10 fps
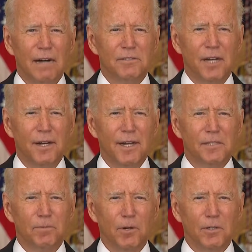Outside
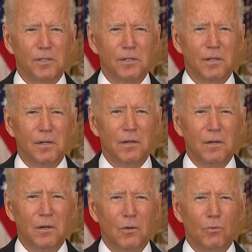Experts
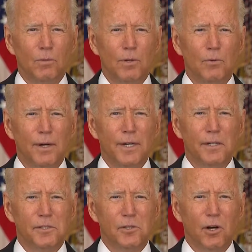will be ready
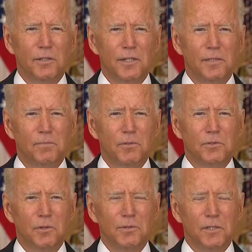to start these
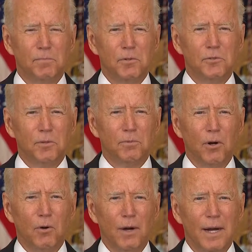booster, this booster
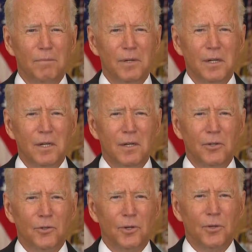program
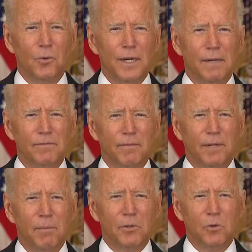during the week of
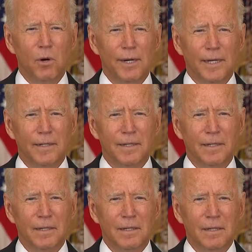September twentieth,
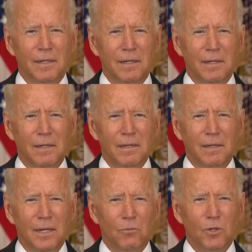
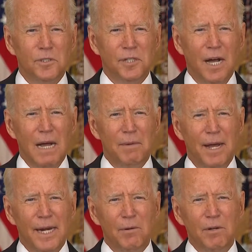in which time
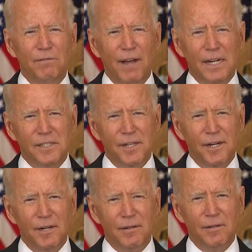anyone
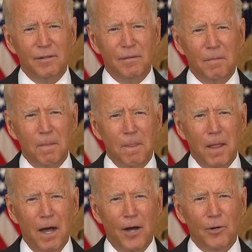vaccinated
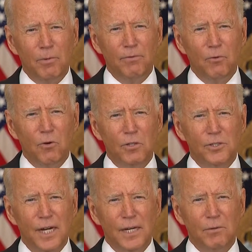on or before
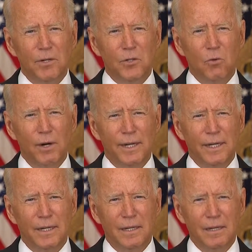January twentieth
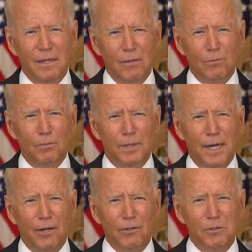will be
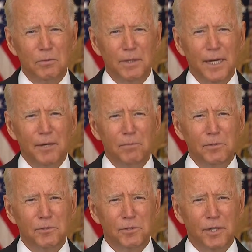eligible to get a
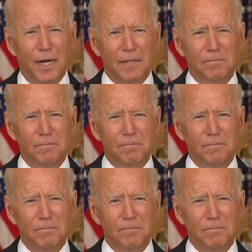booster shot.